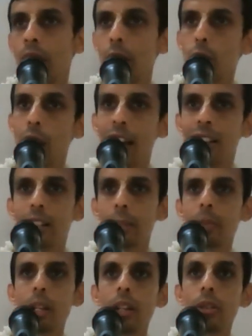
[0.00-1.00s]
And you
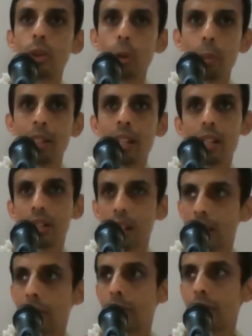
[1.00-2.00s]
accepted
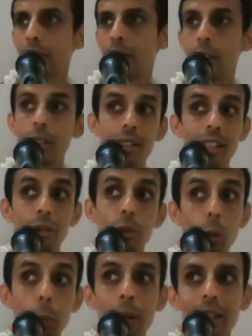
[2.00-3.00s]
Drupada's son. He
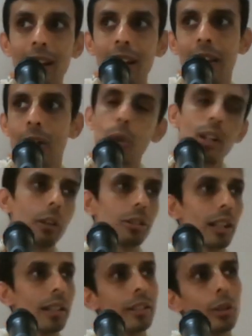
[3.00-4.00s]
says Drupada. He could
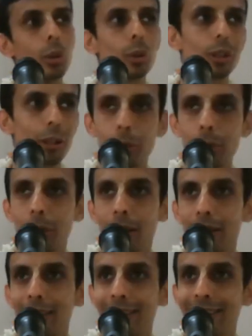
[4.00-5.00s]
have said Drushtadyumna.